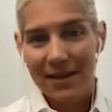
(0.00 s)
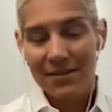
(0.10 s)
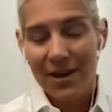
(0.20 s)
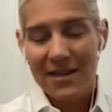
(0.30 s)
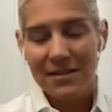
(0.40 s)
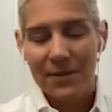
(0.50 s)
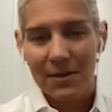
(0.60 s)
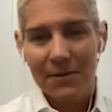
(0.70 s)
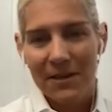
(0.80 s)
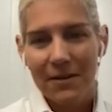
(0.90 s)
for asking me
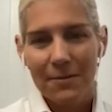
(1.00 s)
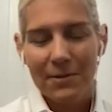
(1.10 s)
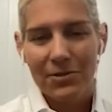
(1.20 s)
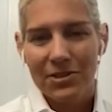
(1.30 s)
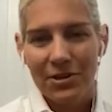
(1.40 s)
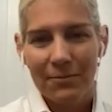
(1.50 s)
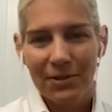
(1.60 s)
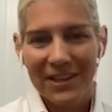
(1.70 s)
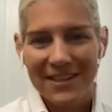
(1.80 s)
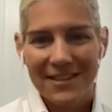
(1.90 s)
to be here, Patricia. I'm
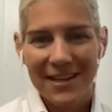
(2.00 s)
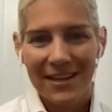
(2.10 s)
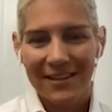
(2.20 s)
really excited.